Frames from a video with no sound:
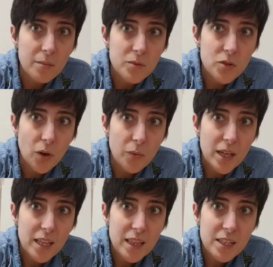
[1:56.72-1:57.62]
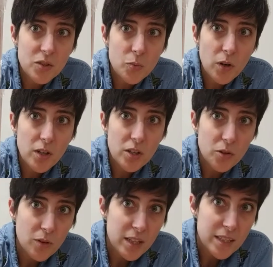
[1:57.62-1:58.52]
So in this one,
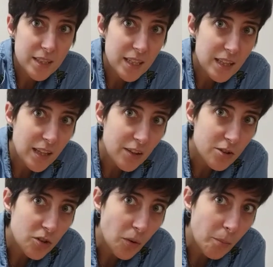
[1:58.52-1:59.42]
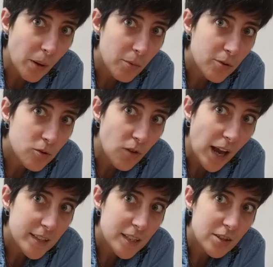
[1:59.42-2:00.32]
you can see that there's little bubbles
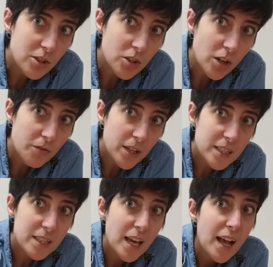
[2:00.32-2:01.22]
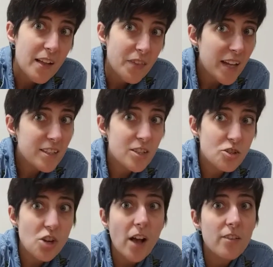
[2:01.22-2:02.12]
rising to the surface. That's
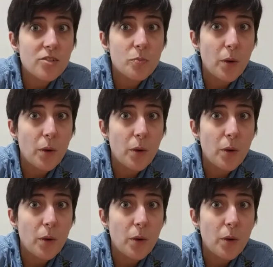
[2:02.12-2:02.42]
the shells